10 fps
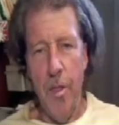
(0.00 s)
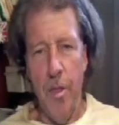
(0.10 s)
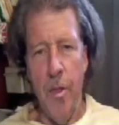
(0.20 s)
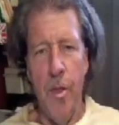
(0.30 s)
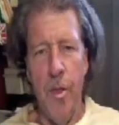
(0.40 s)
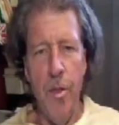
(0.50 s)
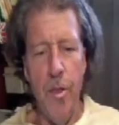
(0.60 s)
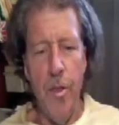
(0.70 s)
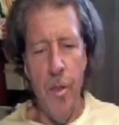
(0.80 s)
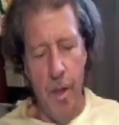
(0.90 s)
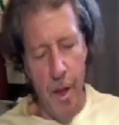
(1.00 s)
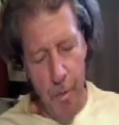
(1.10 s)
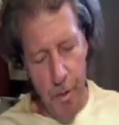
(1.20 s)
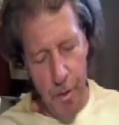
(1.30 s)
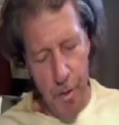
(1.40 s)
and a
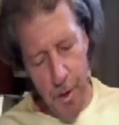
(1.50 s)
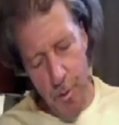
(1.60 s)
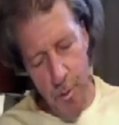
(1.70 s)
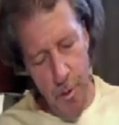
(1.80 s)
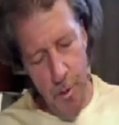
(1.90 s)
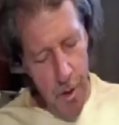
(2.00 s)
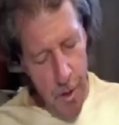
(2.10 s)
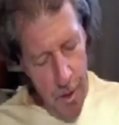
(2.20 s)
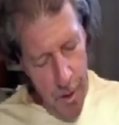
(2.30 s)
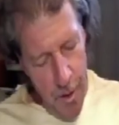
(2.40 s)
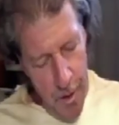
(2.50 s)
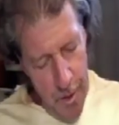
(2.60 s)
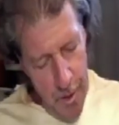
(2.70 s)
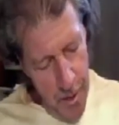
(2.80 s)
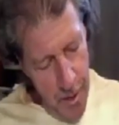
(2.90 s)
particular
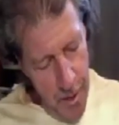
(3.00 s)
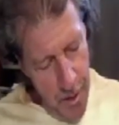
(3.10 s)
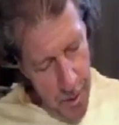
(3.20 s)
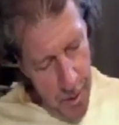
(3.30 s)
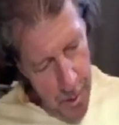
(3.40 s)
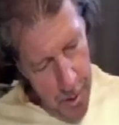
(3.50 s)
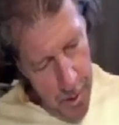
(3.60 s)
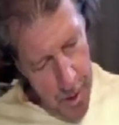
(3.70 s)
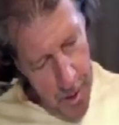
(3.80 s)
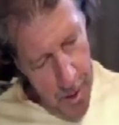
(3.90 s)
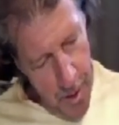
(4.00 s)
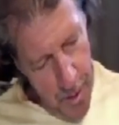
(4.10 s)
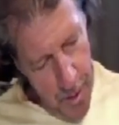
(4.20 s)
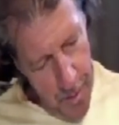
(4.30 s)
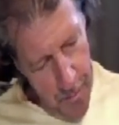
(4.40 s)
little scene
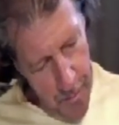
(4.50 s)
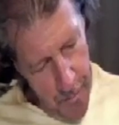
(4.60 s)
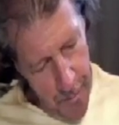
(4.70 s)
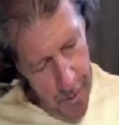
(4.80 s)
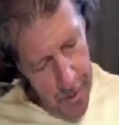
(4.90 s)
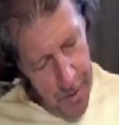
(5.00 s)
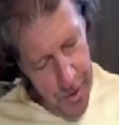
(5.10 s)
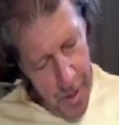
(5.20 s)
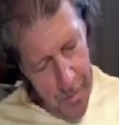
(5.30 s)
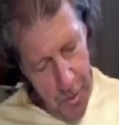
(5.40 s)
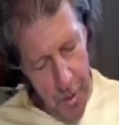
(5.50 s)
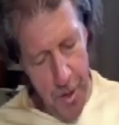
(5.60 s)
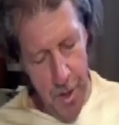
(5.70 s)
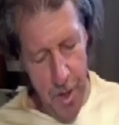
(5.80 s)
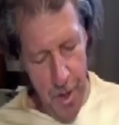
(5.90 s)
out of Chapter
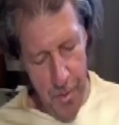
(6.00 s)
18.